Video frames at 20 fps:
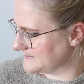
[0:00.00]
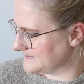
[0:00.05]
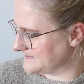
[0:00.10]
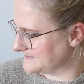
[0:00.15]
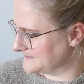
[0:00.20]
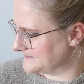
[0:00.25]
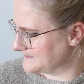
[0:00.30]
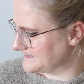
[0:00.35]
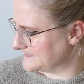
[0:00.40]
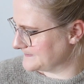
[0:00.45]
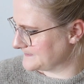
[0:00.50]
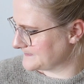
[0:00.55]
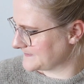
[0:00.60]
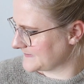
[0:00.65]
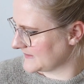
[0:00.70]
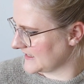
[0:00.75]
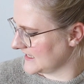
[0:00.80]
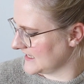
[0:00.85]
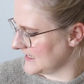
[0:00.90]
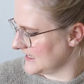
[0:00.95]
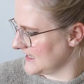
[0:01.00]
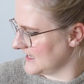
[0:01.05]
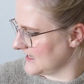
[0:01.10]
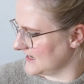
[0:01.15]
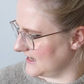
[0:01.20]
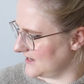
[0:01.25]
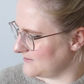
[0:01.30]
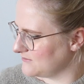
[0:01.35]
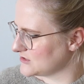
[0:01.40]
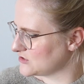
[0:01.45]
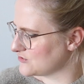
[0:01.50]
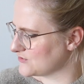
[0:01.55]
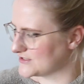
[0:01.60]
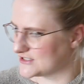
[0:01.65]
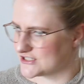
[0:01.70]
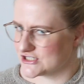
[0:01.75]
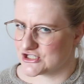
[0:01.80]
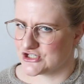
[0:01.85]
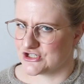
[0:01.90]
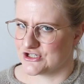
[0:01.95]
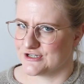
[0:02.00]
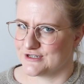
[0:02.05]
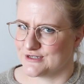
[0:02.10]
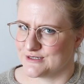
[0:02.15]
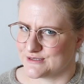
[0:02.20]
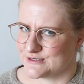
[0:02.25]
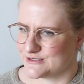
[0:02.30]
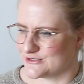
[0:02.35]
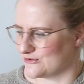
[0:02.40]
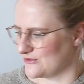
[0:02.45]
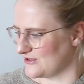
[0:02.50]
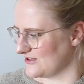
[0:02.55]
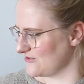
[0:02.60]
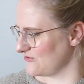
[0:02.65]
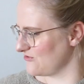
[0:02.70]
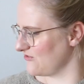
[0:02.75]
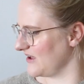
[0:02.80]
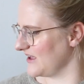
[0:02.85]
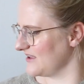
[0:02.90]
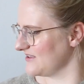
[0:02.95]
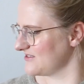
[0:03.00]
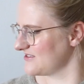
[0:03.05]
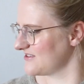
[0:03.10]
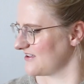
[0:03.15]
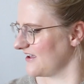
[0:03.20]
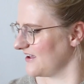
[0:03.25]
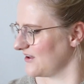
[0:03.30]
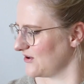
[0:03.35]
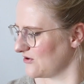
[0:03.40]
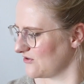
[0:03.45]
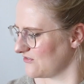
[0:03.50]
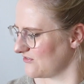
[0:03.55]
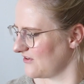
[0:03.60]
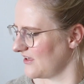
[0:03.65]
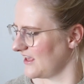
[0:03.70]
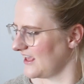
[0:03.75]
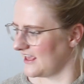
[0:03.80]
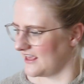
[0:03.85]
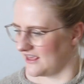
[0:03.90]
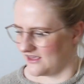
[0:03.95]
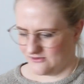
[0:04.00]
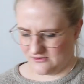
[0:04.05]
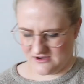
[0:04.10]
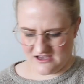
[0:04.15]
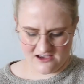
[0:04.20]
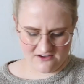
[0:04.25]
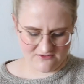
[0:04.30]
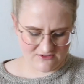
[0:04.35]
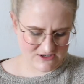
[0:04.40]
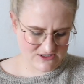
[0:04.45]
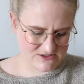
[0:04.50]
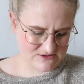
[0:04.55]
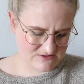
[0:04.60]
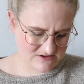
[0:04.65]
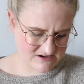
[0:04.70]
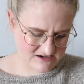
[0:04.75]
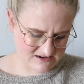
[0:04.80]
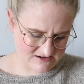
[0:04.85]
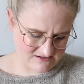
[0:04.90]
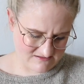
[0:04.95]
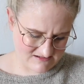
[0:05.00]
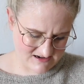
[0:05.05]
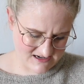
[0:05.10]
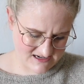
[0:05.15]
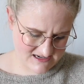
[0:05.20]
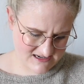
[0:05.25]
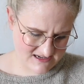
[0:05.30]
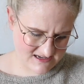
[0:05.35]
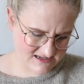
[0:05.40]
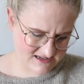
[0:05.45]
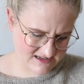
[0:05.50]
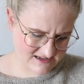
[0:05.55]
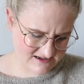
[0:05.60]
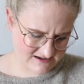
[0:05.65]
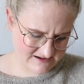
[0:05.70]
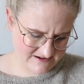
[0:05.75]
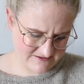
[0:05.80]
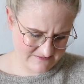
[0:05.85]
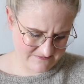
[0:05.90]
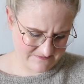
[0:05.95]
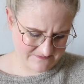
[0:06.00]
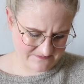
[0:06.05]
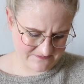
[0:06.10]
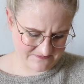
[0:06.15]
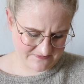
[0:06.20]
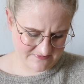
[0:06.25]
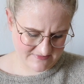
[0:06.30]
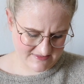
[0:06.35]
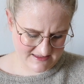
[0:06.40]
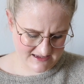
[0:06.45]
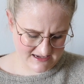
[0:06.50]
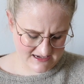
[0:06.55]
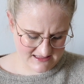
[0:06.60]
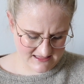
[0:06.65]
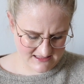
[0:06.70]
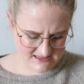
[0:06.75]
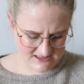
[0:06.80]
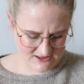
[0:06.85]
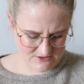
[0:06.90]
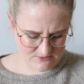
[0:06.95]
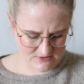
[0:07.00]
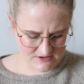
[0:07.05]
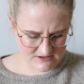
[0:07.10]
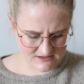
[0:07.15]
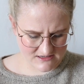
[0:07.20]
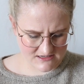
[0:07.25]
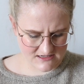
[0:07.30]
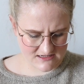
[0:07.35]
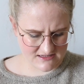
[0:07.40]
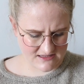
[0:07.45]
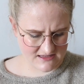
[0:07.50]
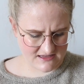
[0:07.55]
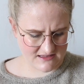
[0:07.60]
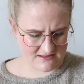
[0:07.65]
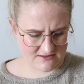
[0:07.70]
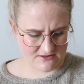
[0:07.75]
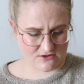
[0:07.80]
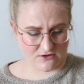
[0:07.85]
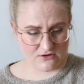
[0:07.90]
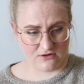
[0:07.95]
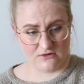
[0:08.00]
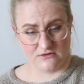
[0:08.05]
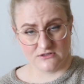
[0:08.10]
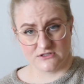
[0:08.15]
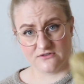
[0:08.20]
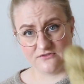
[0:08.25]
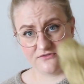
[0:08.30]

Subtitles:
let me transition into this phase, kind of. We have a new colorway. And this one is called